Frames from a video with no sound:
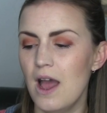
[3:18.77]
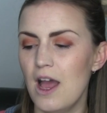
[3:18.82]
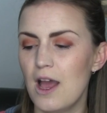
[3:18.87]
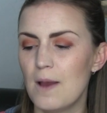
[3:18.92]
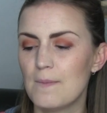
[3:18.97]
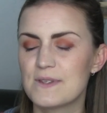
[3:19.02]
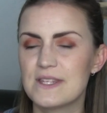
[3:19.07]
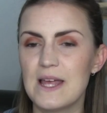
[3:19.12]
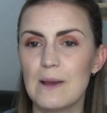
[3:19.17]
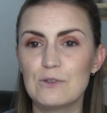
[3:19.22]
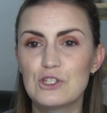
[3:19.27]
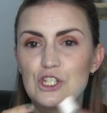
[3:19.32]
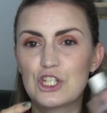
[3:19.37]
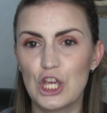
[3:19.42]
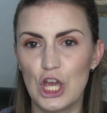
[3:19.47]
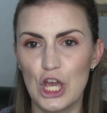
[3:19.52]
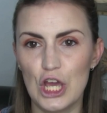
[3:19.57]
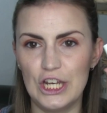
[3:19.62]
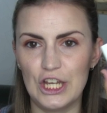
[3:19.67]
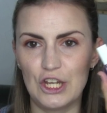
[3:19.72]
So that was
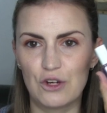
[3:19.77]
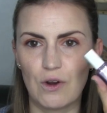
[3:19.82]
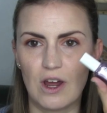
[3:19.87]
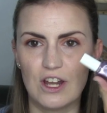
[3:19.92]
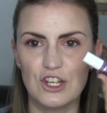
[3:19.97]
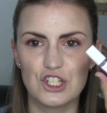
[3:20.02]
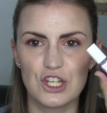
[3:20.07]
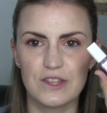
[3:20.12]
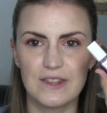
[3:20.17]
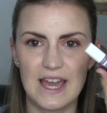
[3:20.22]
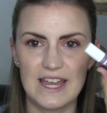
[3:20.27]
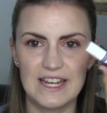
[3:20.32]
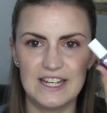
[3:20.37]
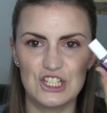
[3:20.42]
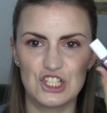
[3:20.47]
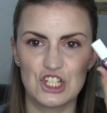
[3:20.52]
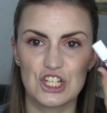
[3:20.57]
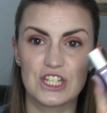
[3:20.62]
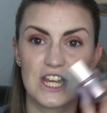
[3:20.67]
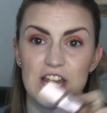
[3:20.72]
Girly Grunge, and that
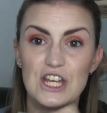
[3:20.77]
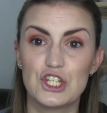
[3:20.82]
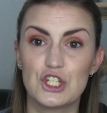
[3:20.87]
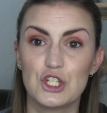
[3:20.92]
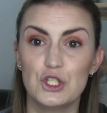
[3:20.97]
is just a